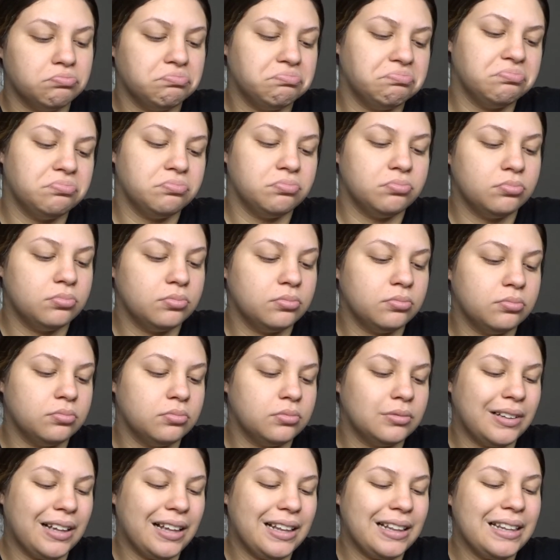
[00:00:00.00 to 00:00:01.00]

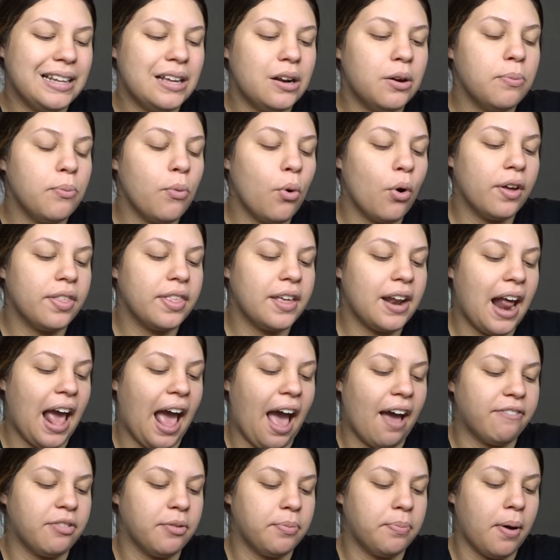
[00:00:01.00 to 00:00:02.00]
a little more than a
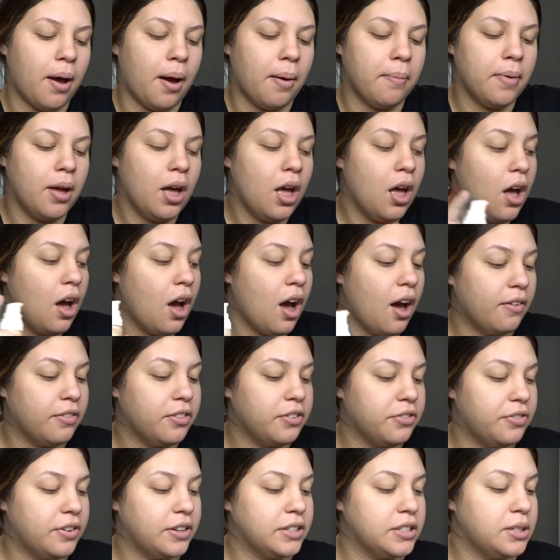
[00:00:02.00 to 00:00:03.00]
half a pump of
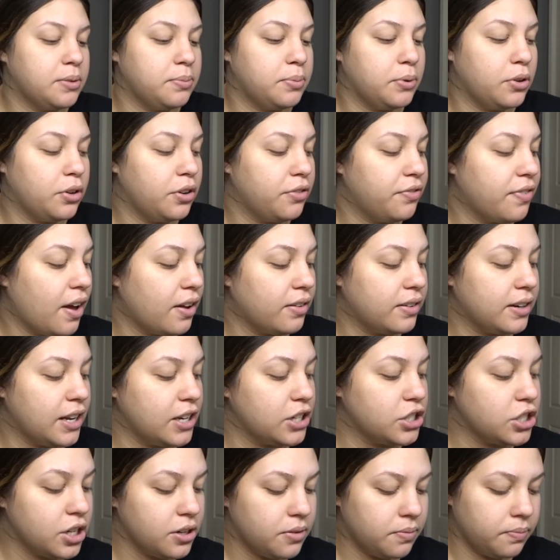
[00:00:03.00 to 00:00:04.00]
the Fenty Beauty
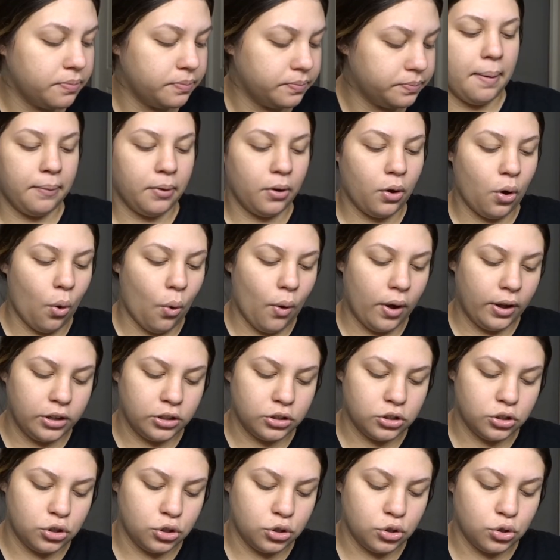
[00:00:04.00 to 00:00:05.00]
foundation. I'm going
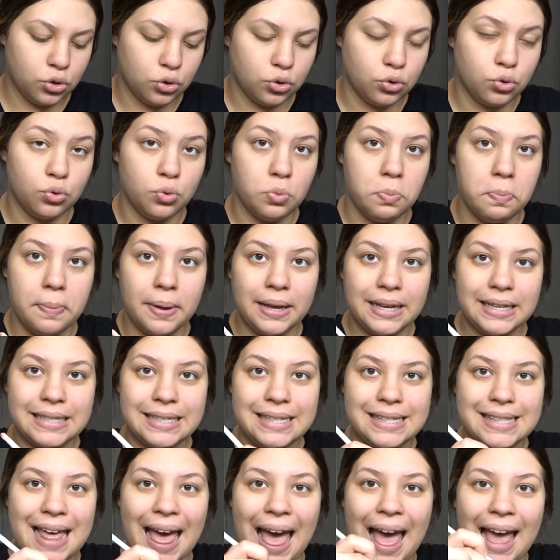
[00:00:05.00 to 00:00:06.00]
to
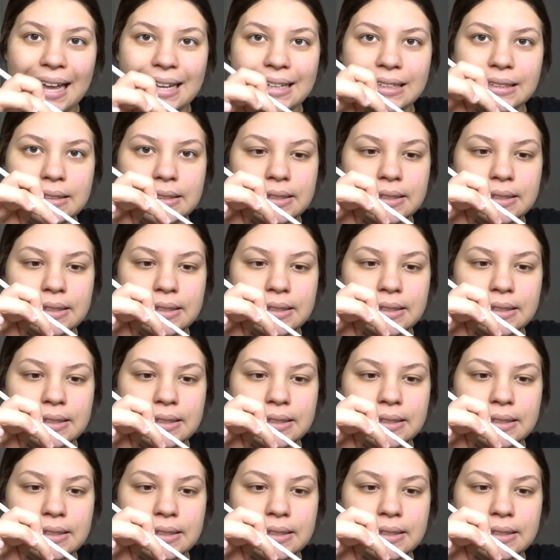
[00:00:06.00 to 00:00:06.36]
mix that